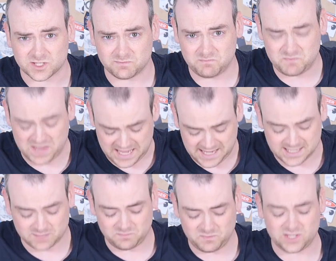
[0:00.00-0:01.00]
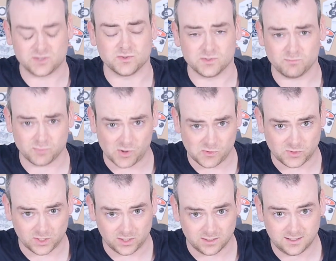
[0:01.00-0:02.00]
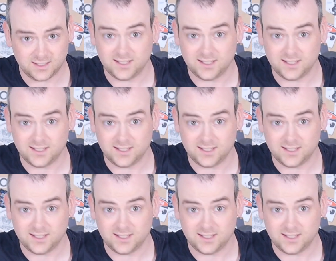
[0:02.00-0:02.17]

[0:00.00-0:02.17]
spares because it was broken.